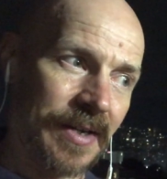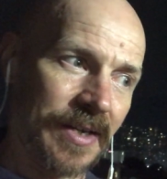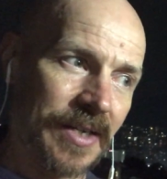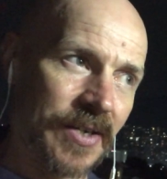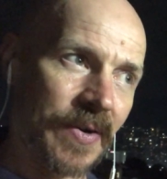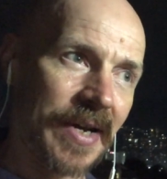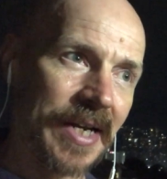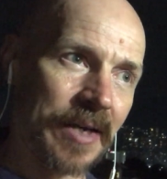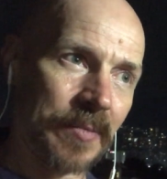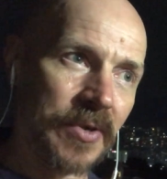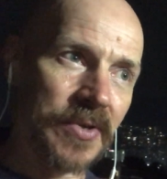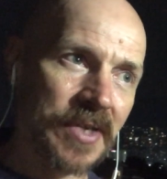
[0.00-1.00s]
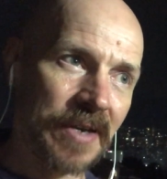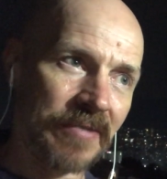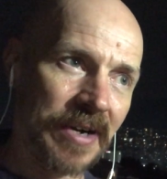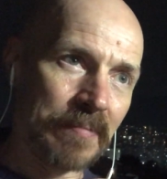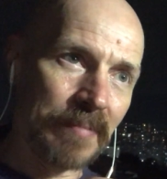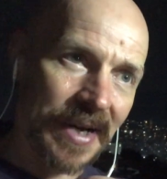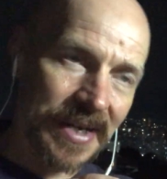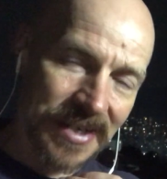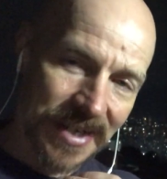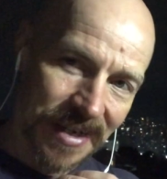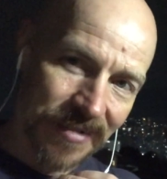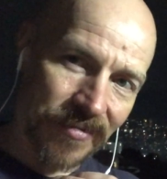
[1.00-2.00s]
So I end up using a very
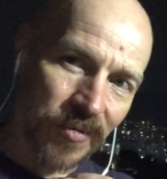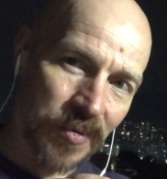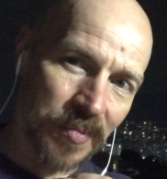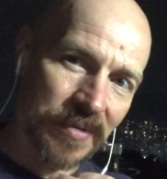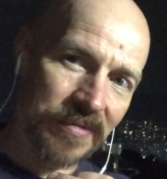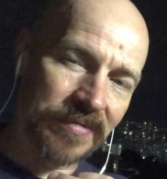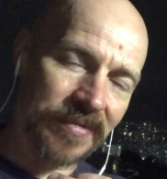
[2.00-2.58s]
basic form of